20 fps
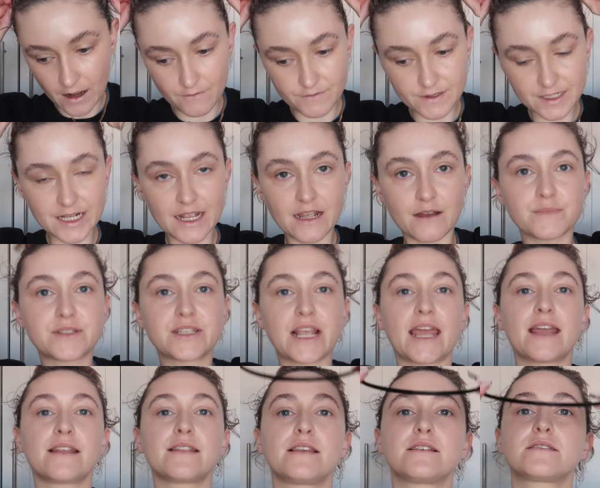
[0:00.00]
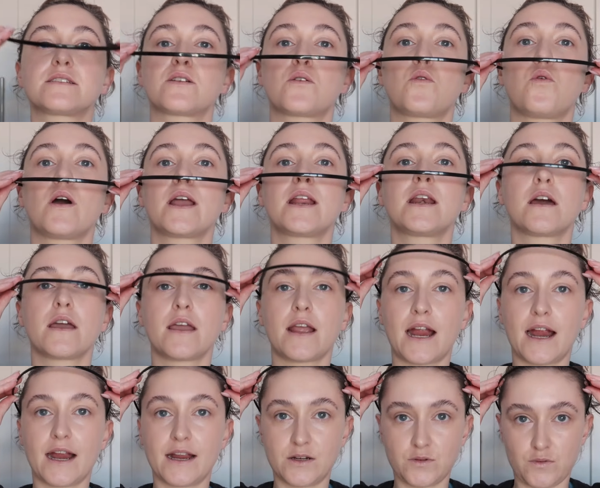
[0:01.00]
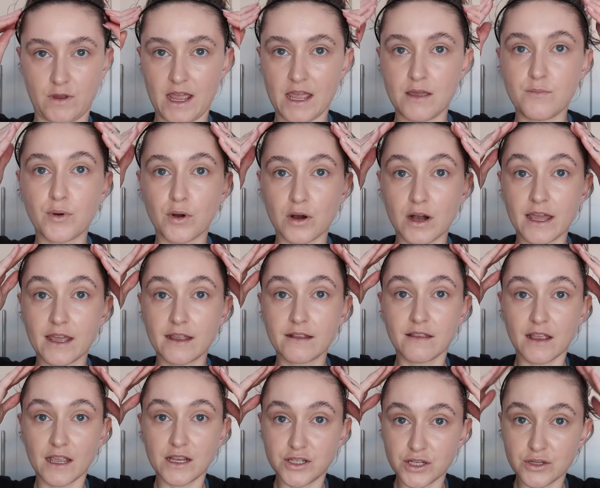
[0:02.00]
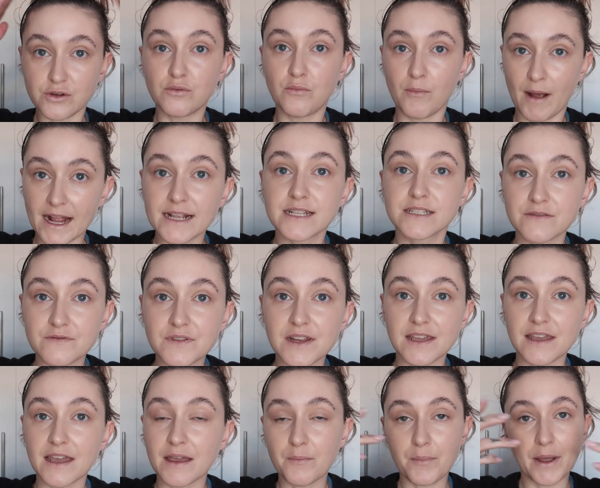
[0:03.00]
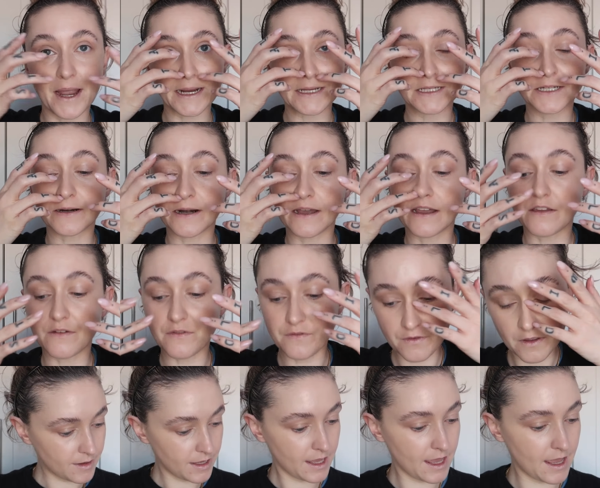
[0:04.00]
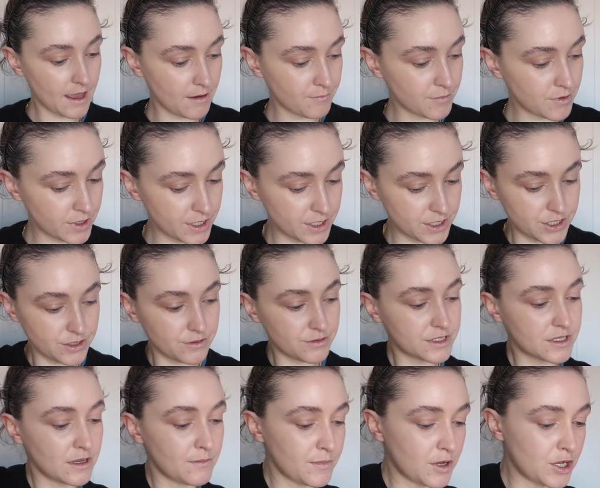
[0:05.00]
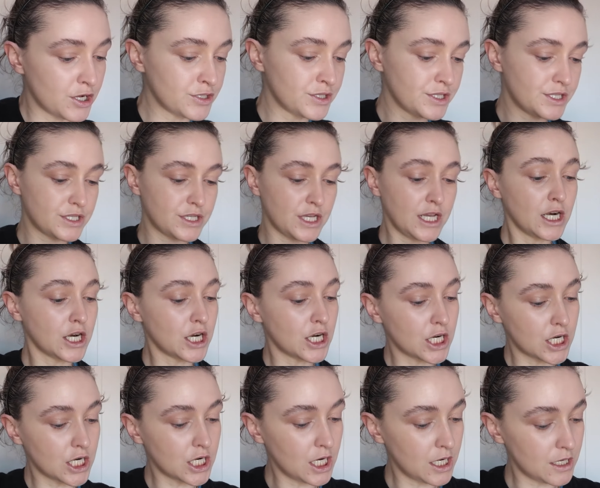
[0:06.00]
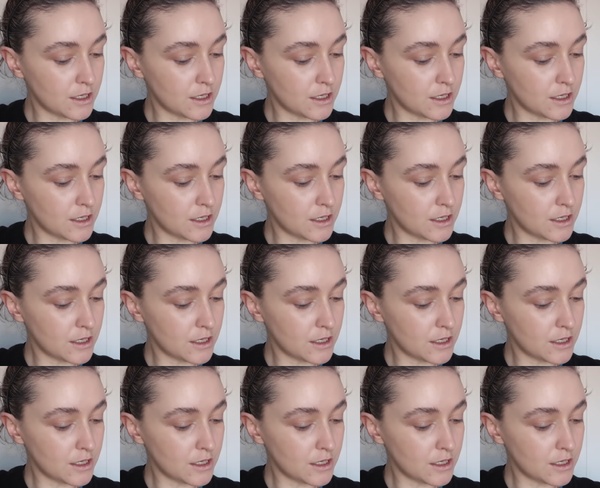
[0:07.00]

obviously I'm saying these in a quite lighthearted way, but like they do massively impact your life. Okay, I'm gonna do some concealer